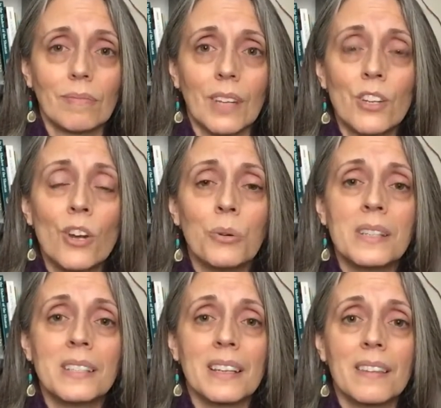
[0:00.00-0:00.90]

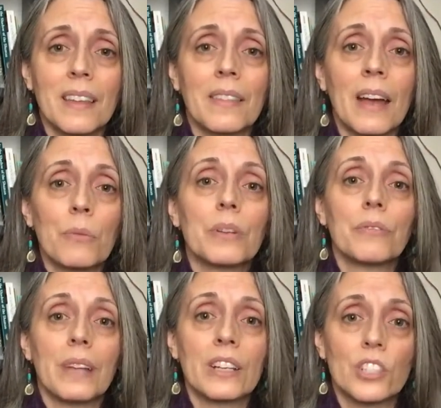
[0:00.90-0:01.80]
noticing that that
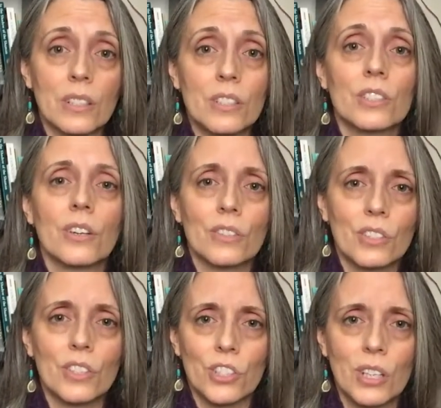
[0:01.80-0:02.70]
reflection
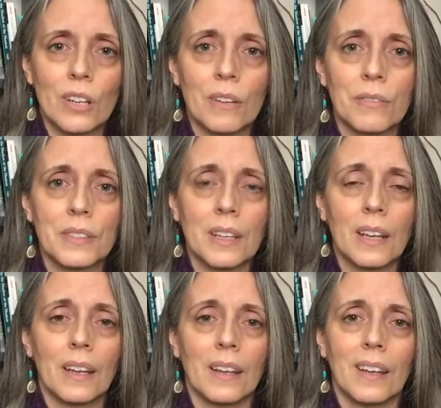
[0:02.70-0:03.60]
starts to shift,
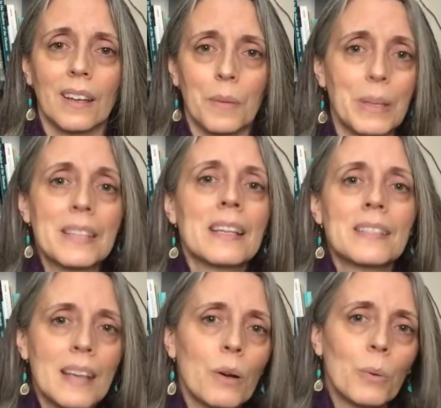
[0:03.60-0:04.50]
because
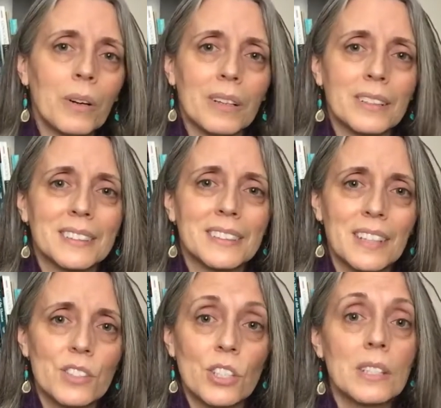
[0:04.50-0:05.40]
that's how it works.
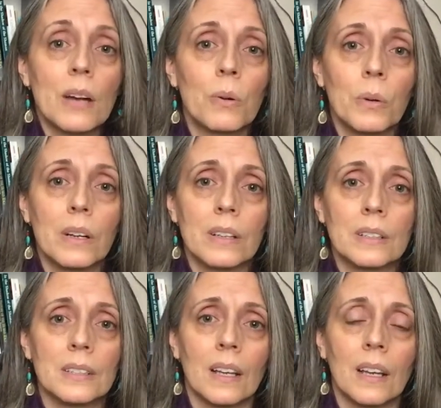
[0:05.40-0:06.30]
That's just how it
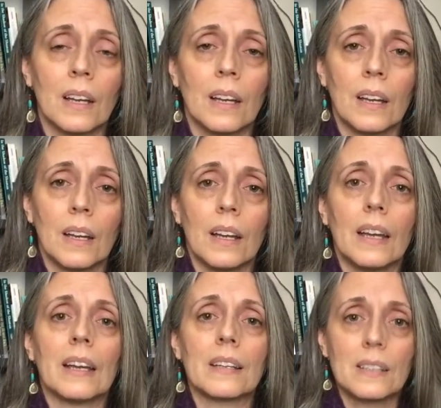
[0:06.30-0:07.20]
works.
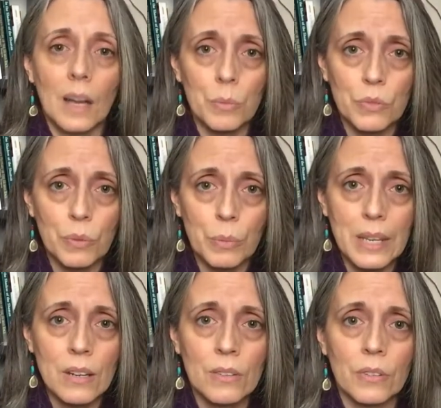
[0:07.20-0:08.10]
It comes from
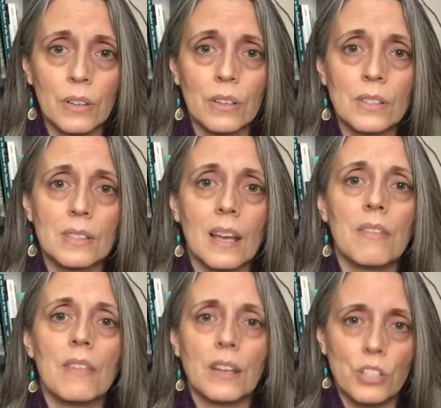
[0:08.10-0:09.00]
here first,
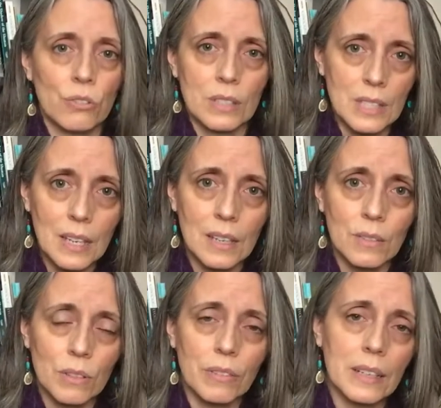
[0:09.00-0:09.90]
and then you see
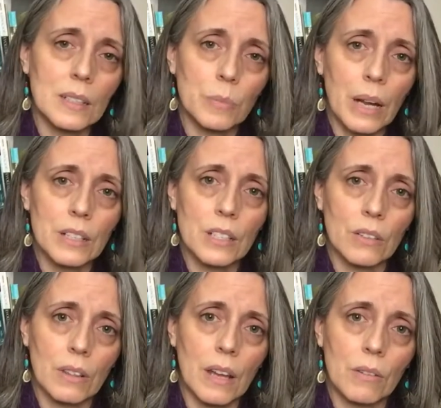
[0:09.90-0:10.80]
it reflected back to
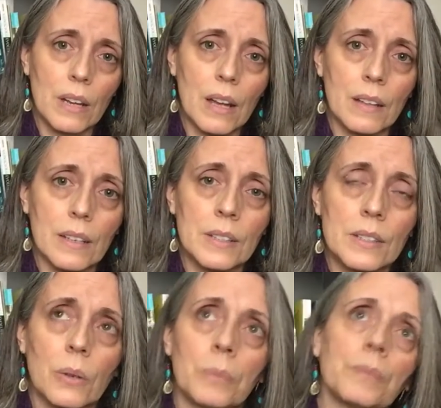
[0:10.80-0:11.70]
you in that reality.
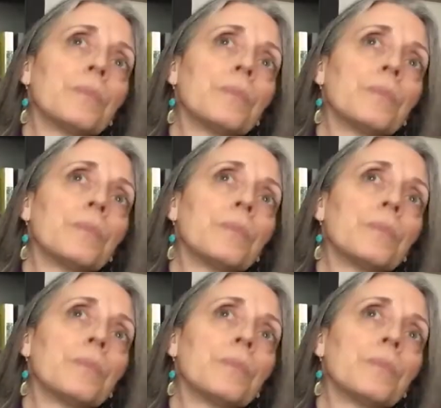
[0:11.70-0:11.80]
So